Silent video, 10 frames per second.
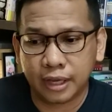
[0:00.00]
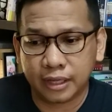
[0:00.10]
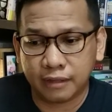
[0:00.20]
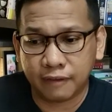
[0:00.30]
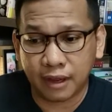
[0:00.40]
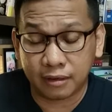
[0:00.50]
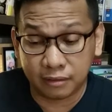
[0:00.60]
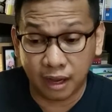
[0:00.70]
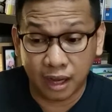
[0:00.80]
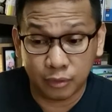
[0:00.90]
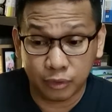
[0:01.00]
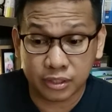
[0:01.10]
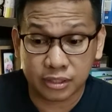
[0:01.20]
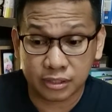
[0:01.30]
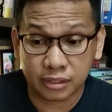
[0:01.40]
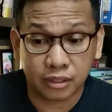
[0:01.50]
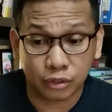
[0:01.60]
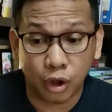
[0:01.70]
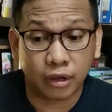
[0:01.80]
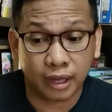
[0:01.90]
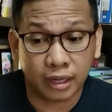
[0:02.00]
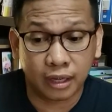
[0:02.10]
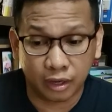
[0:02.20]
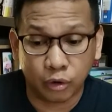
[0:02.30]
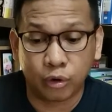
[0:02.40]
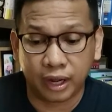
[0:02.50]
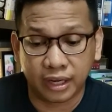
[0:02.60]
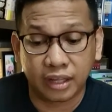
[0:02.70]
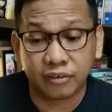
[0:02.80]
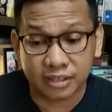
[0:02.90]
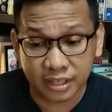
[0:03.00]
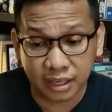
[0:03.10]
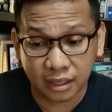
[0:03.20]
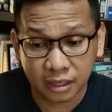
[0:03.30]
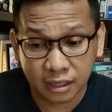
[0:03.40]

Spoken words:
And in fact, God was talking and addressing